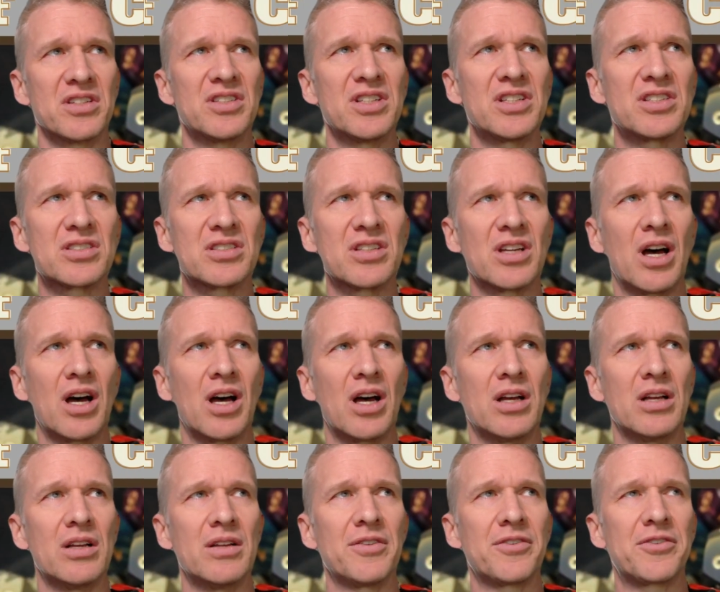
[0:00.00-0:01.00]
This
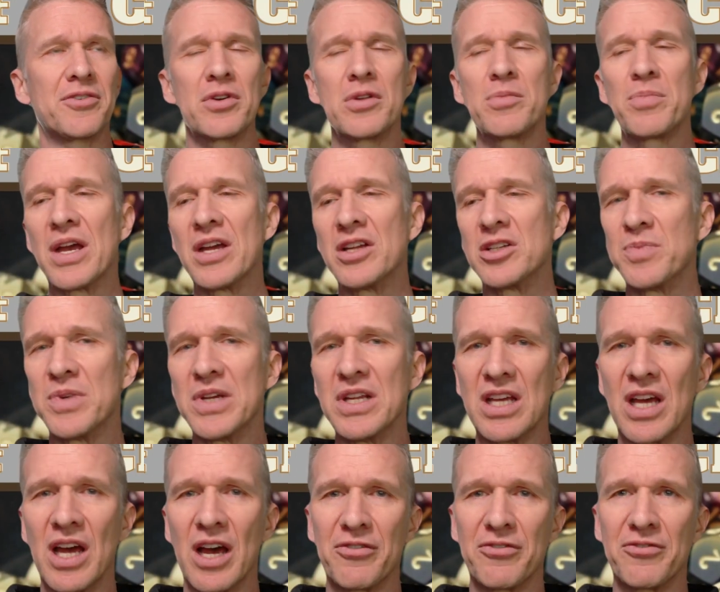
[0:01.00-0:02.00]
30-page
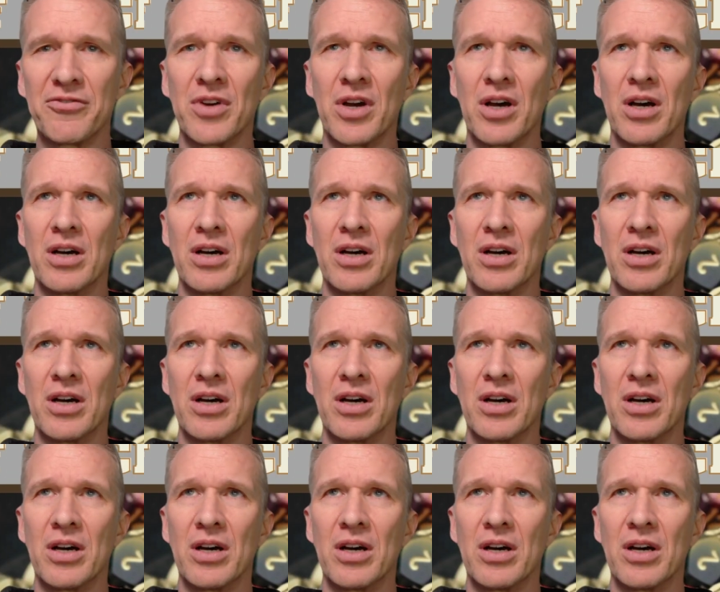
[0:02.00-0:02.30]
PDF